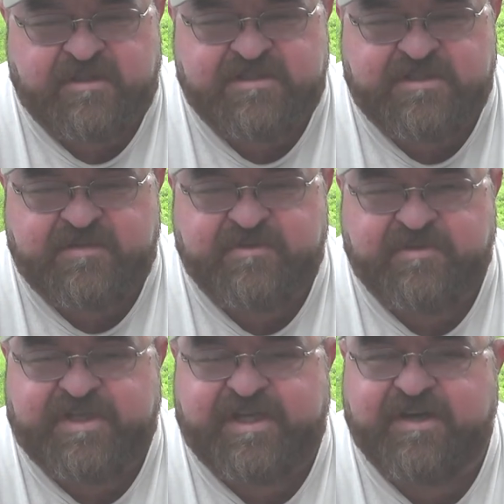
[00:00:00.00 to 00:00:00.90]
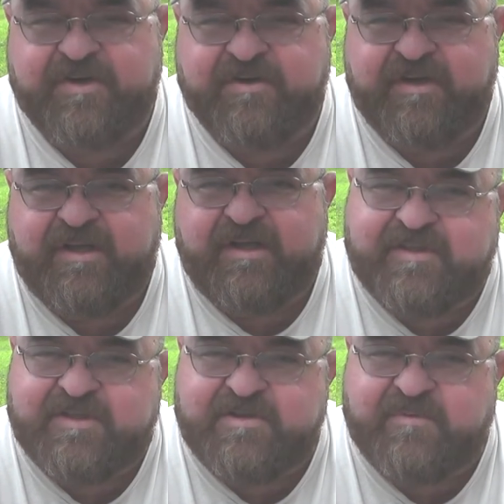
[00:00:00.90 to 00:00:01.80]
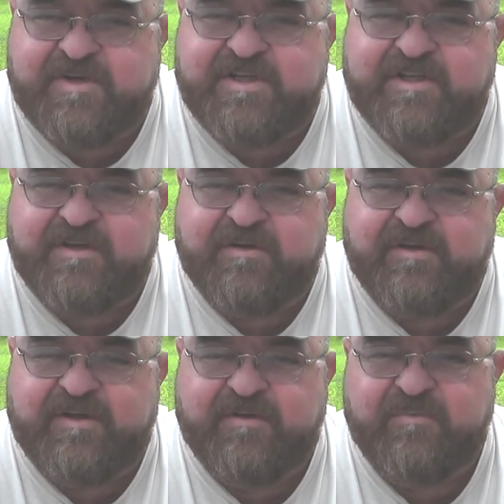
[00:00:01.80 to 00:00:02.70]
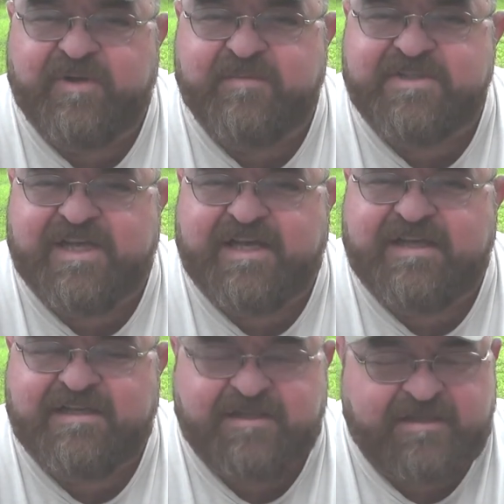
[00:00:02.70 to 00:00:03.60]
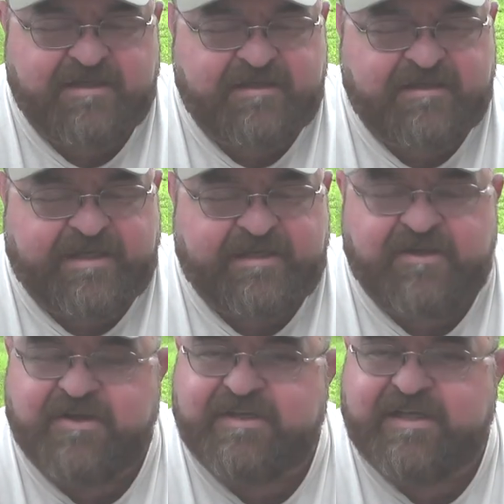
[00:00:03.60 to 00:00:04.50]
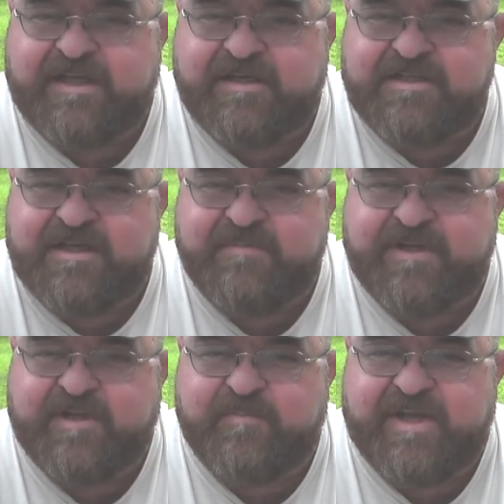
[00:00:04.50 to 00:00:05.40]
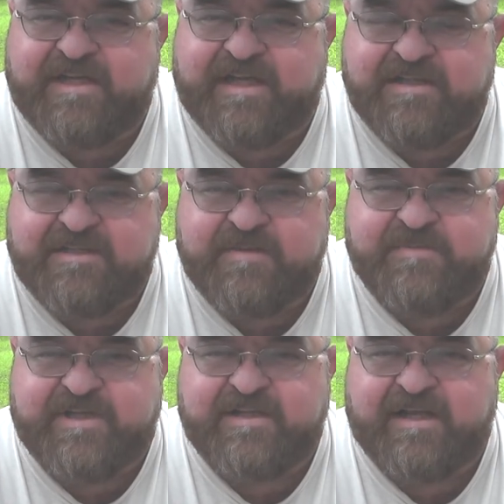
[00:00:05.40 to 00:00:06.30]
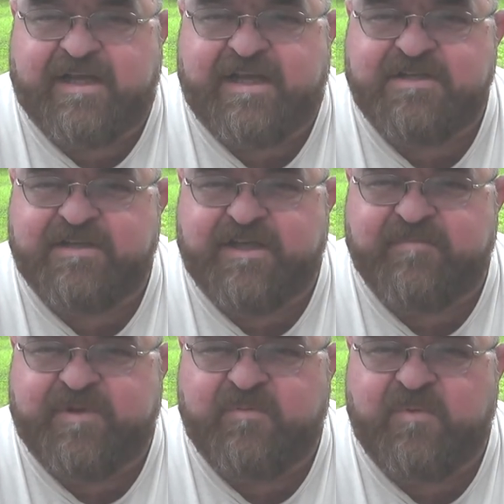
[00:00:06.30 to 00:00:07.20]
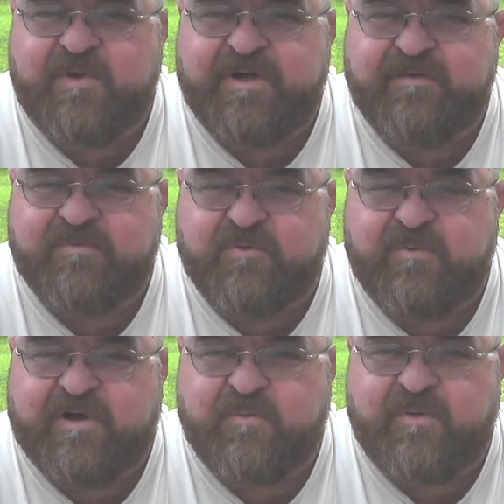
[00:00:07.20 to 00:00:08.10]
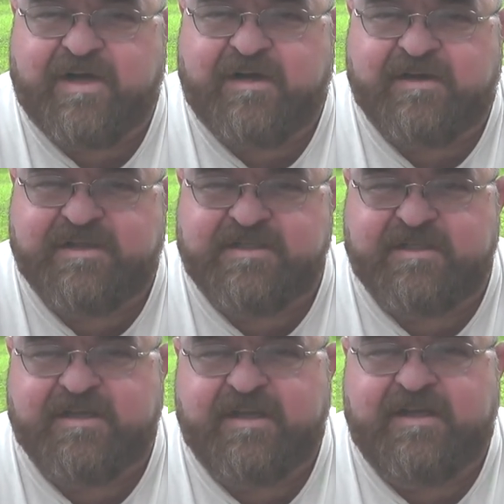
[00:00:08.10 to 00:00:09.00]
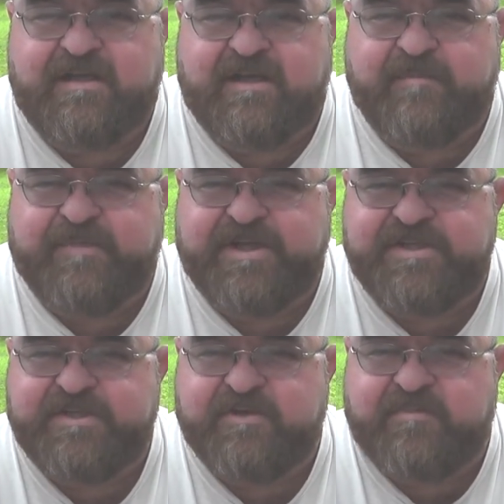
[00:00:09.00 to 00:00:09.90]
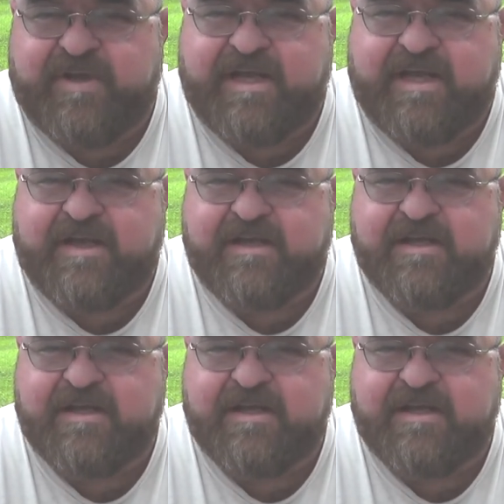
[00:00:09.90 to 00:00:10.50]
some of their gear. So I went to their website and looked at something and picked out something that I actually have been wanting for quite a while. And it's a messenger bag